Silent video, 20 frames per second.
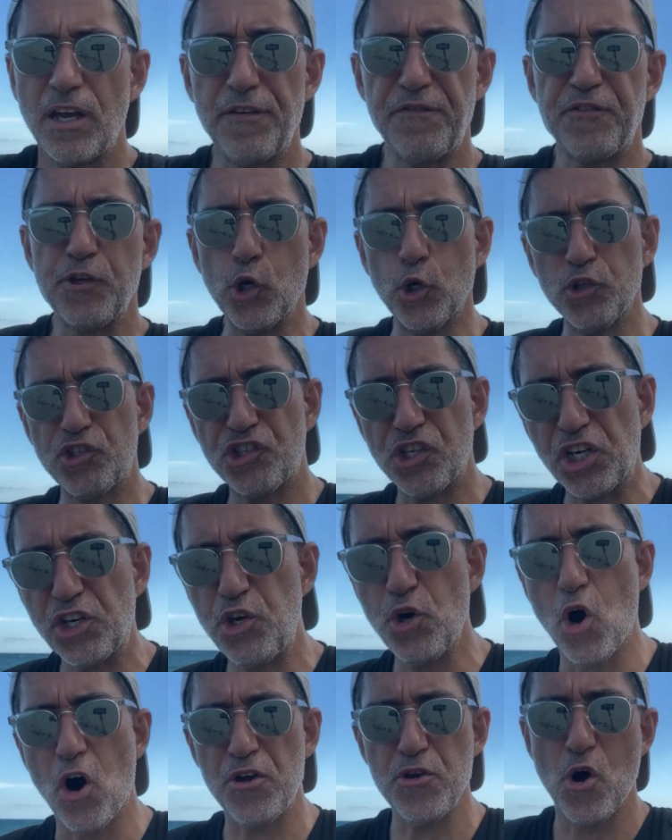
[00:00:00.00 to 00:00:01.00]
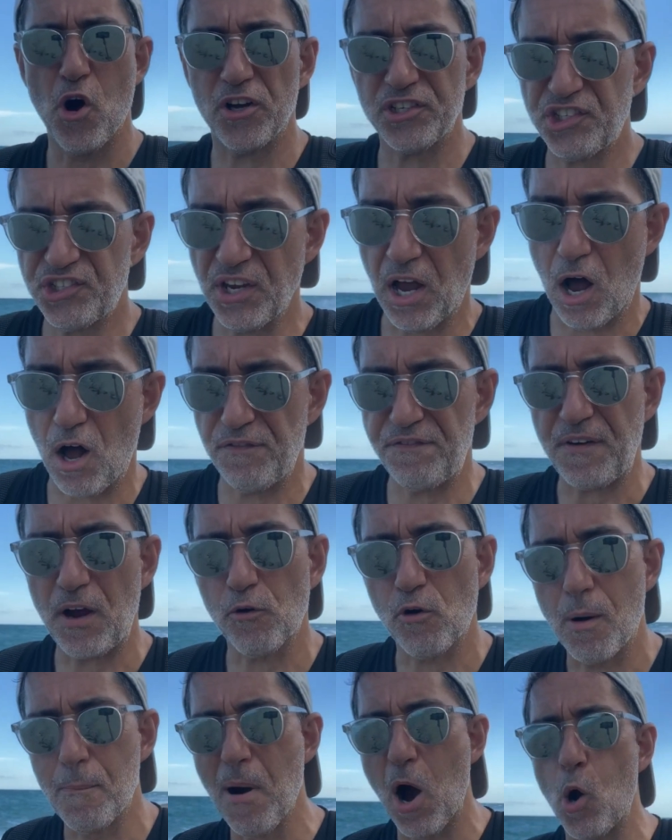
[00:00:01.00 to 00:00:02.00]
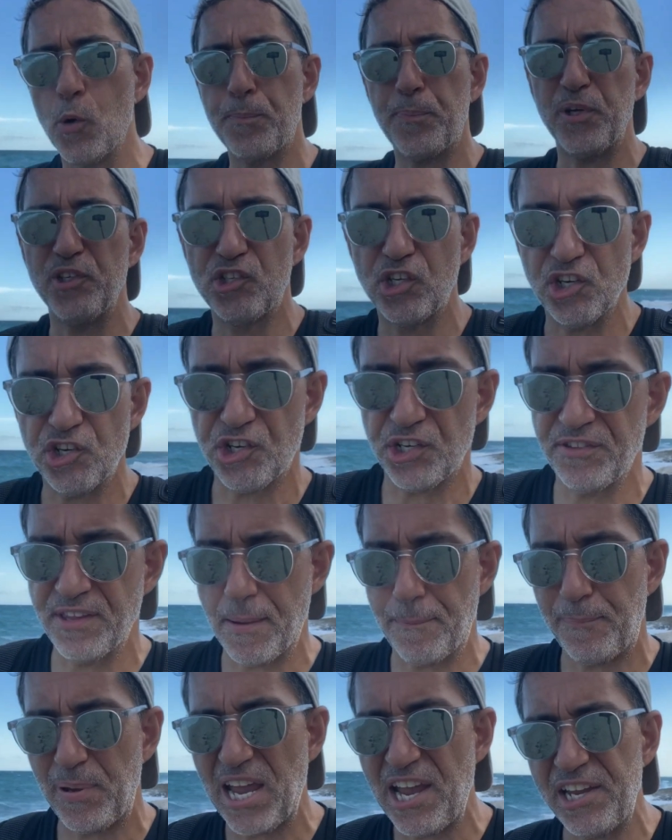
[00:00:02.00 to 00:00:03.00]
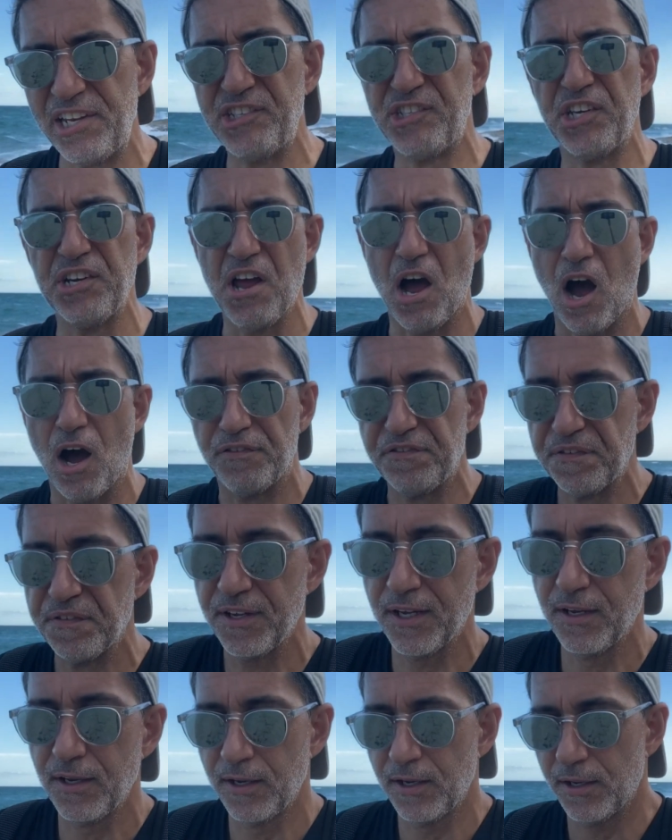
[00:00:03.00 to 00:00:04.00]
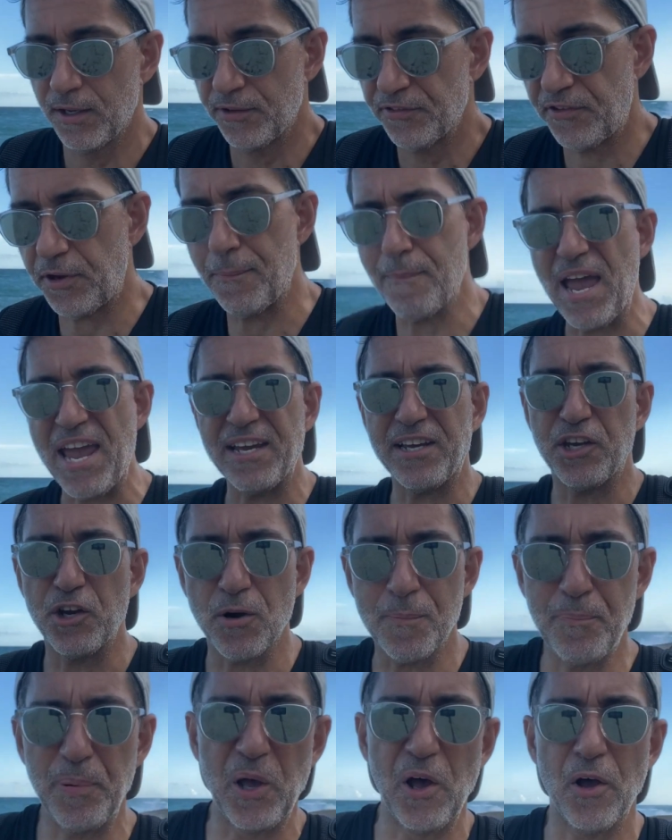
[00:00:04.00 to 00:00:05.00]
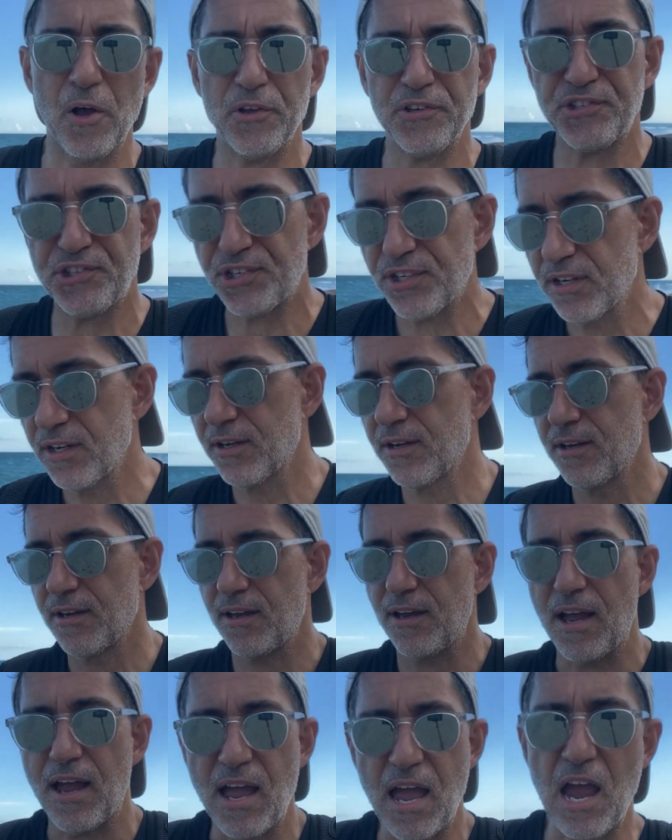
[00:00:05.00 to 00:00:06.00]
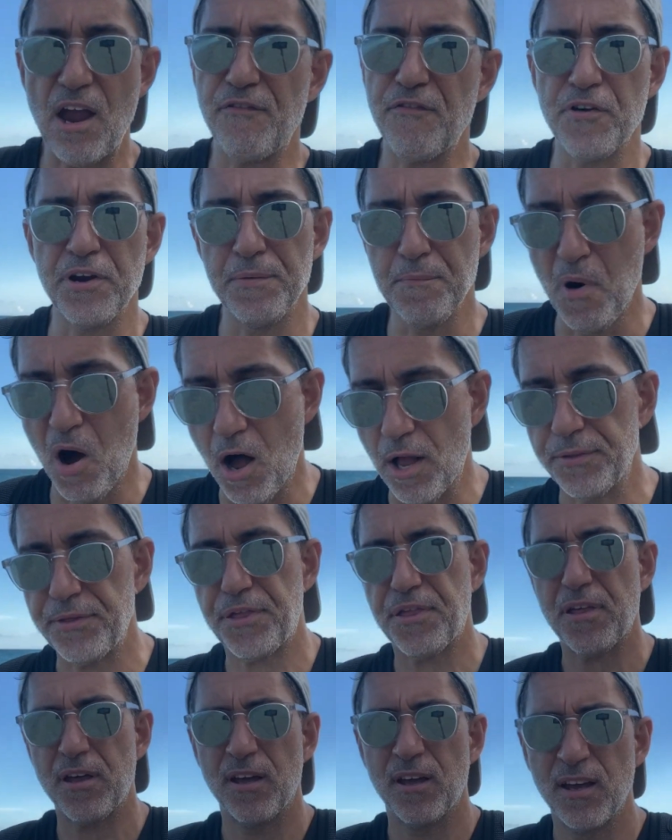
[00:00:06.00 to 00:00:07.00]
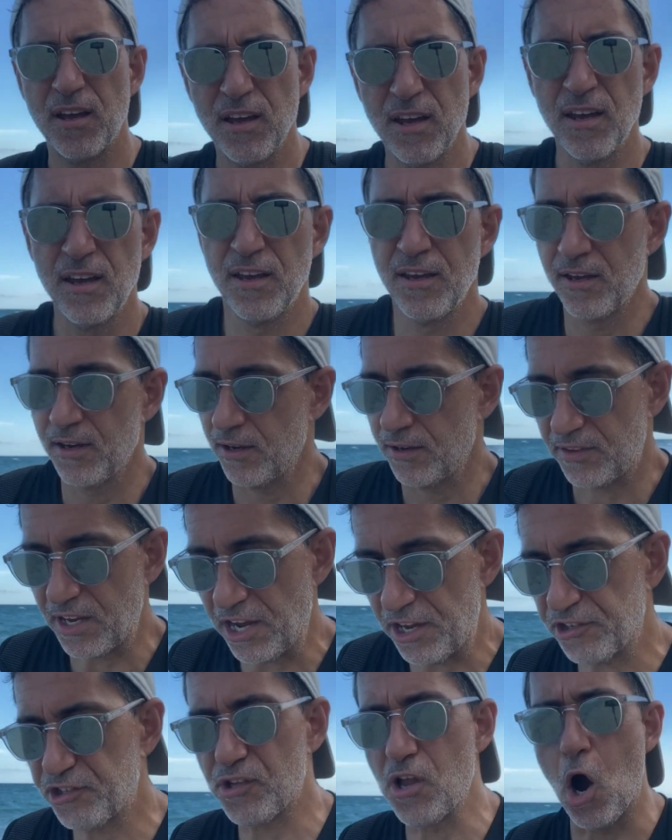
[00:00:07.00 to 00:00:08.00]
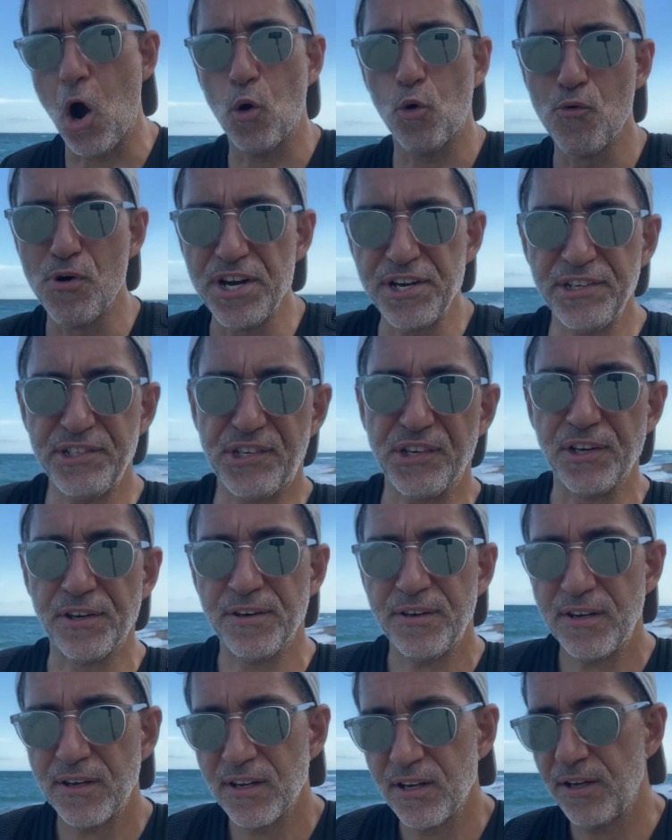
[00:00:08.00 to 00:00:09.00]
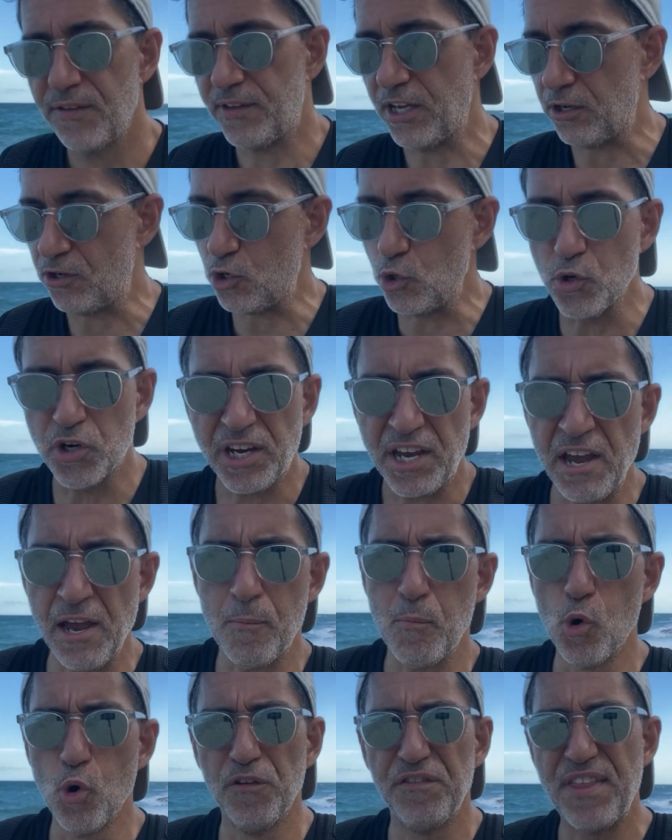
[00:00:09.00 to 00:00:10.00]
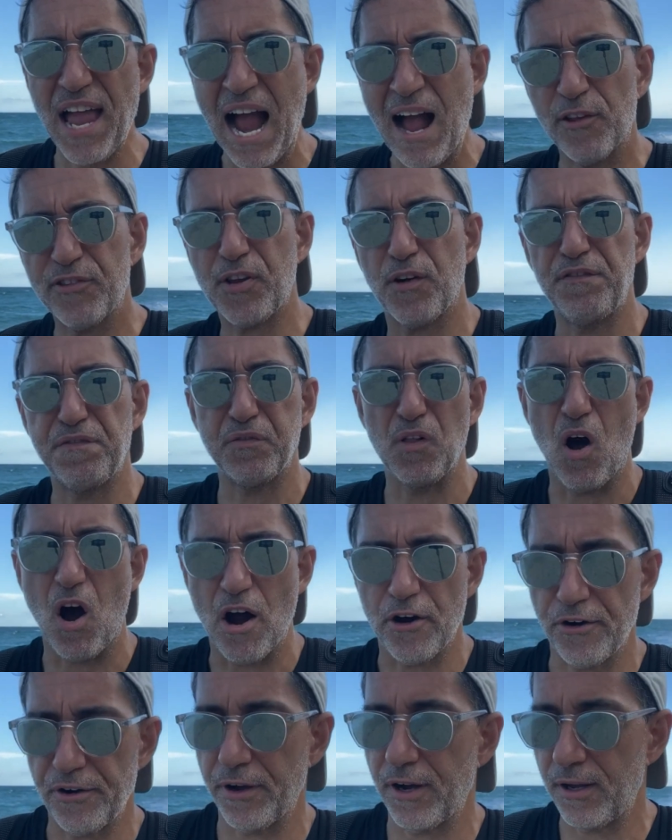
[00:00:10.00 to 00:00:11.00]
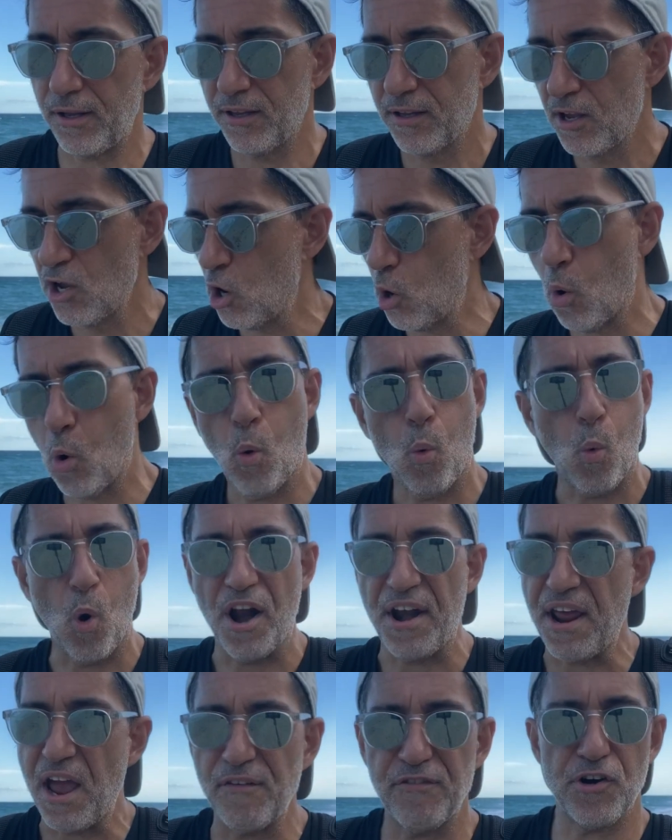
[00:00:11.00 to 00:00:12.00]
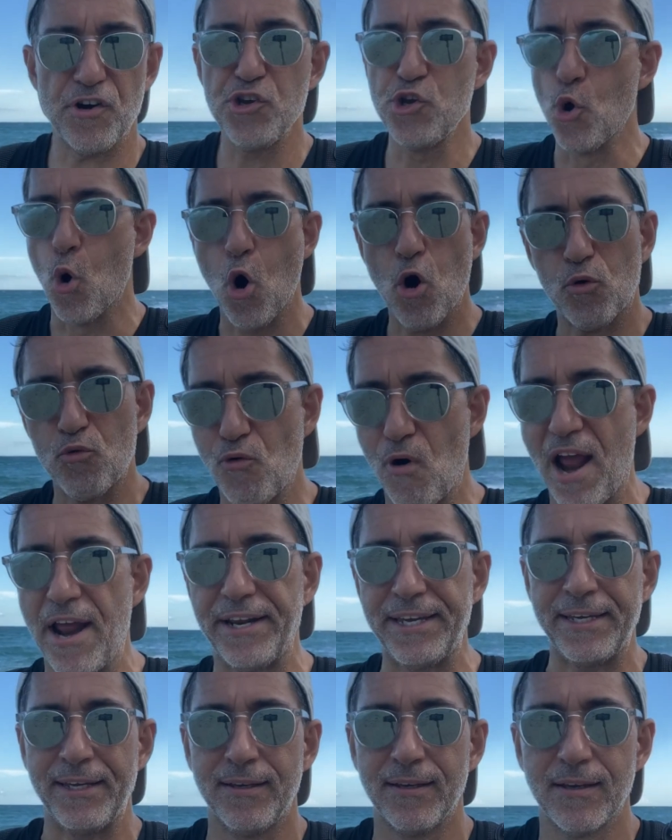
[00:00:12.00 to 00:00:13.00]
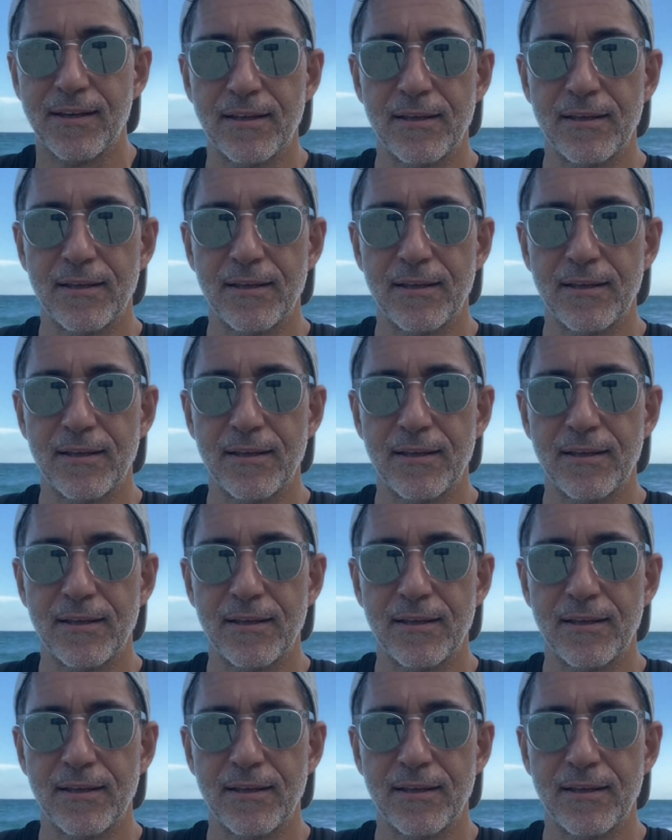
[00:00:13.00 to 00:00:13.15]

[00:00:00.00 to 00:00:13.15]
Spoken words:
If you secure yourself a remote position that pays enough to make your bills every month, there's no reason that you can't move down to Florida whenever you're ready.